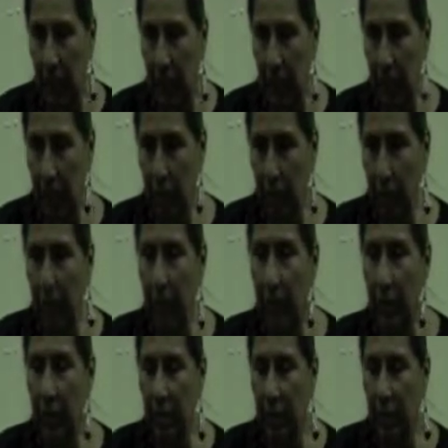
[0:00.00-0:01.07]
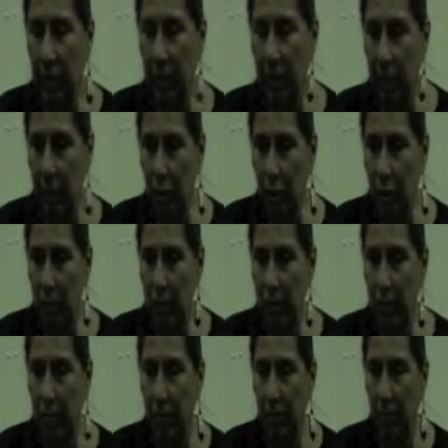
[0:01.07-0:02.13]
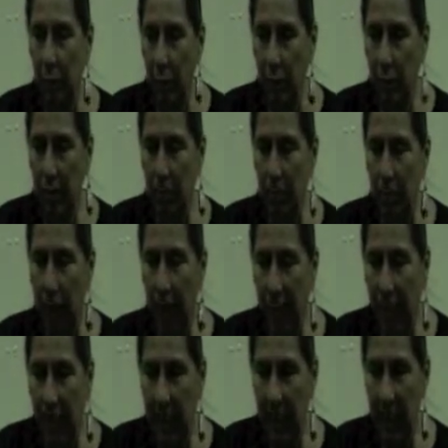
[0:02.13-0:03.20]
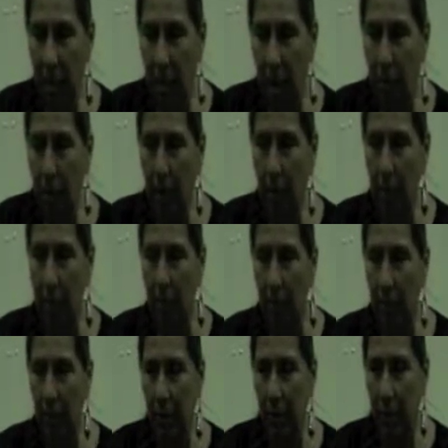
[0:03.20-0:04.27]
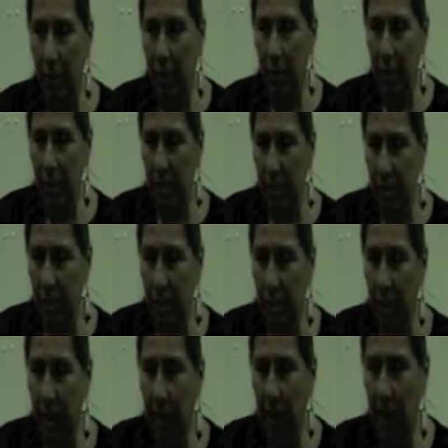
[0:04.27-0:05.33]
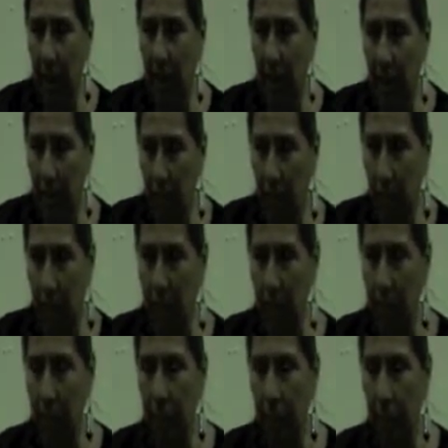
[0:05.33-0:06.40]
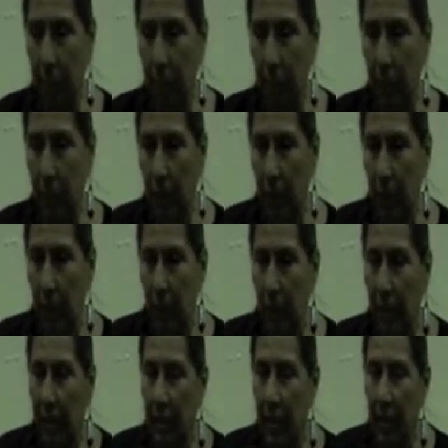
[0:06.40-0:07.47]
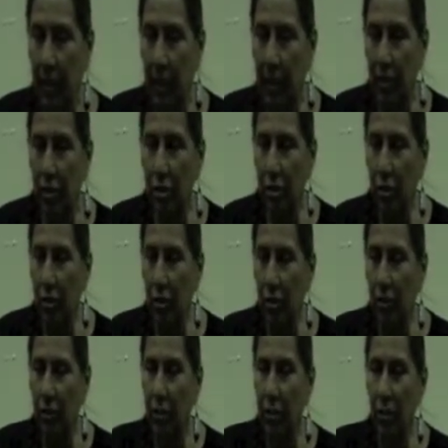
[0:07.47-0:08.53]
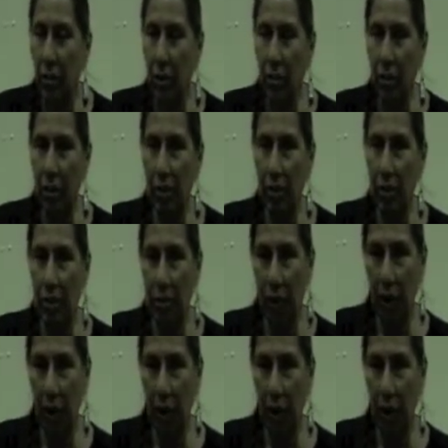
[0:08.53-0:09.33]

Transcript: the Bureau of Indian Affairs was forced to buy that allotment from the Rushes and Battle family. They in turn sold it to